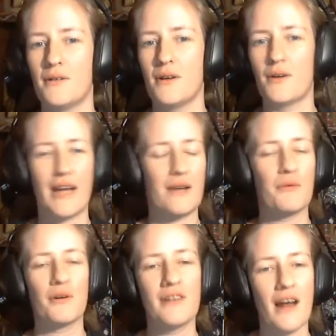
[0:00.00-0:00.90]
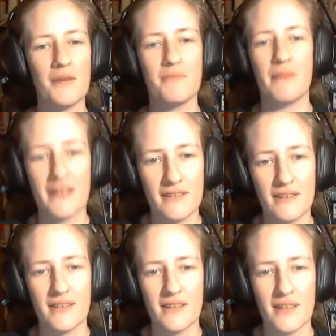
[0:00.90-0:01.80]
okay, we're not a myth
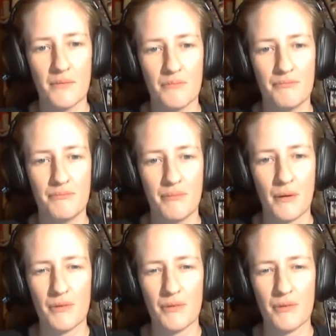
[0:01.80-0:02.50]
but